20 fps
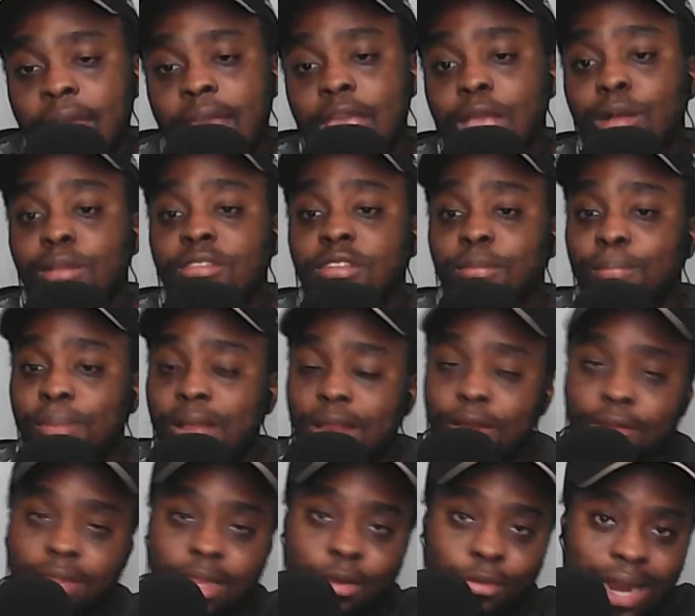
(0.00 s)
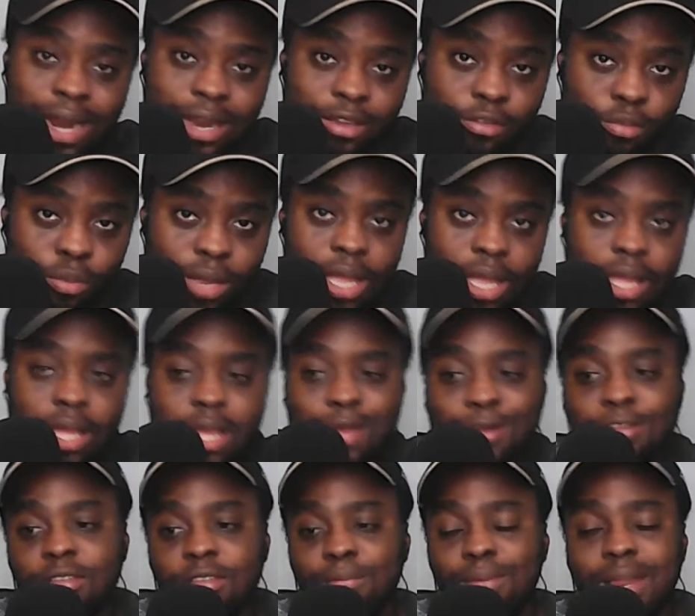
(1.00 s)
He also played on the right wing. He
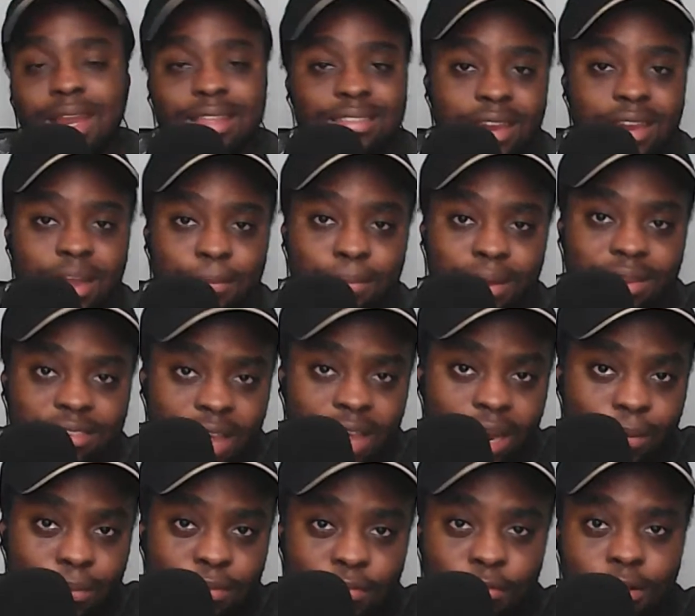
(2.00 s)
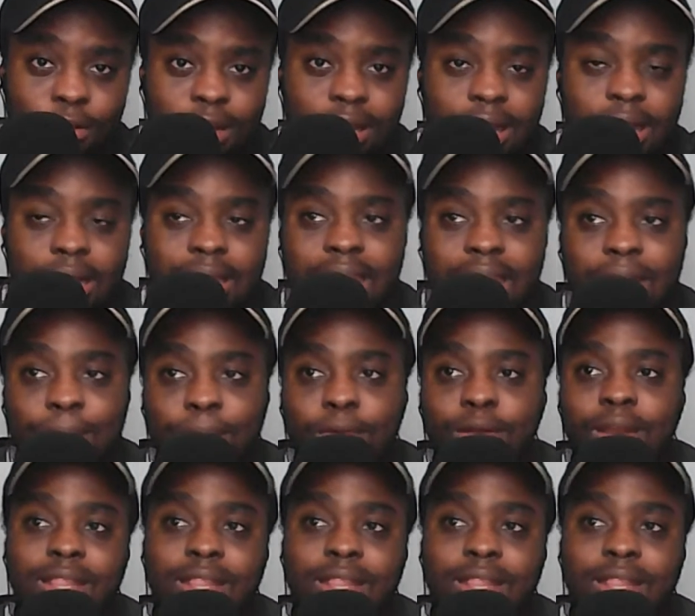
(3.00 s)
also played as a number 10 before Odegaard came on.